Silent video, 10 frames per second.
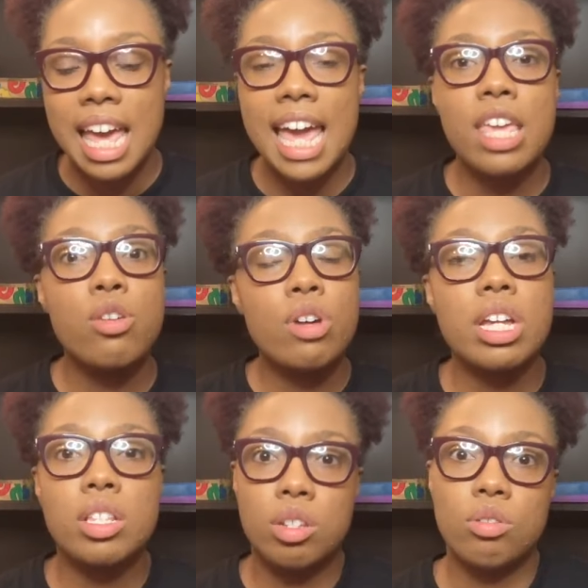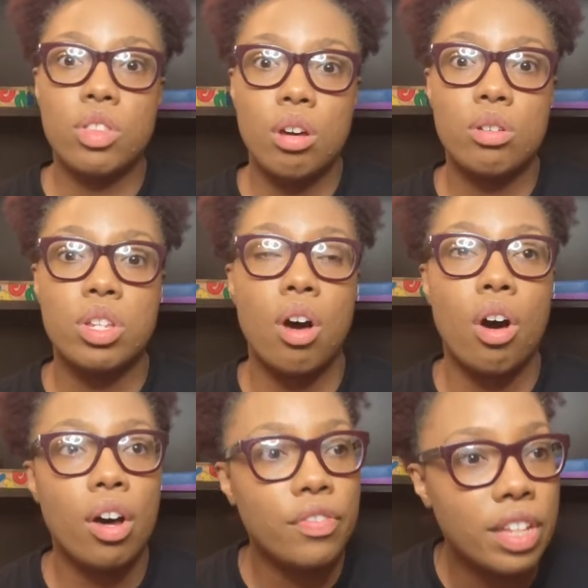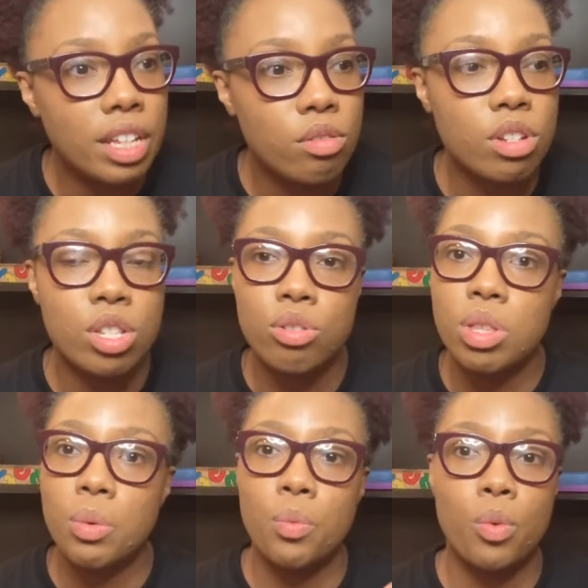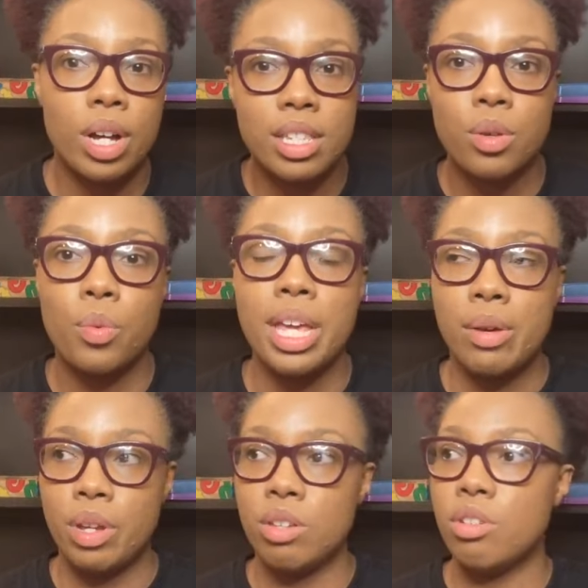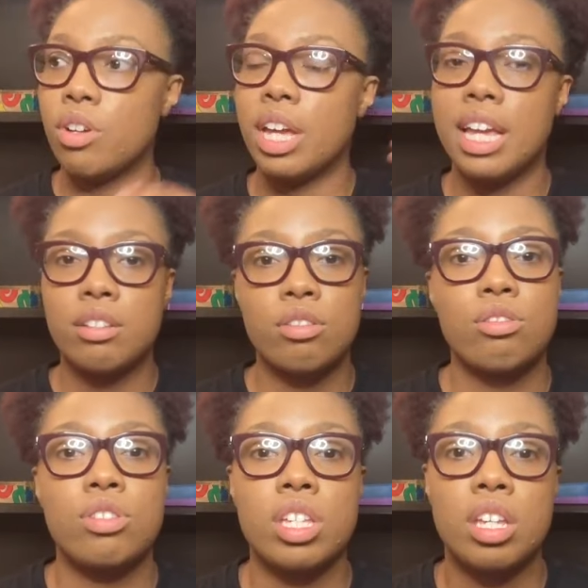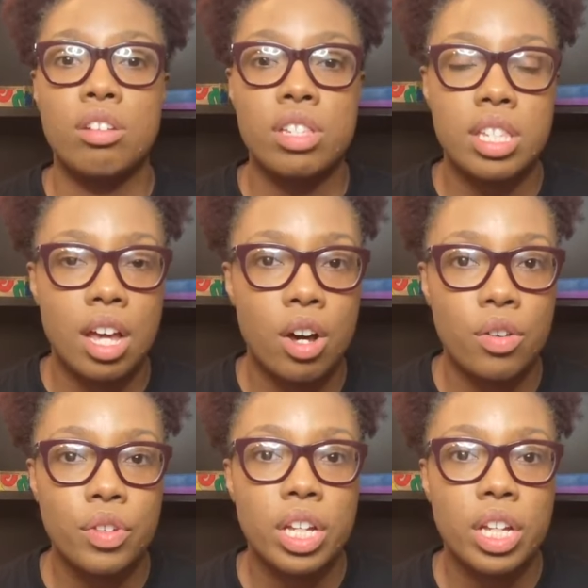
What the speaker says: And you can do those often. You can do them once a week where you're introducing yourself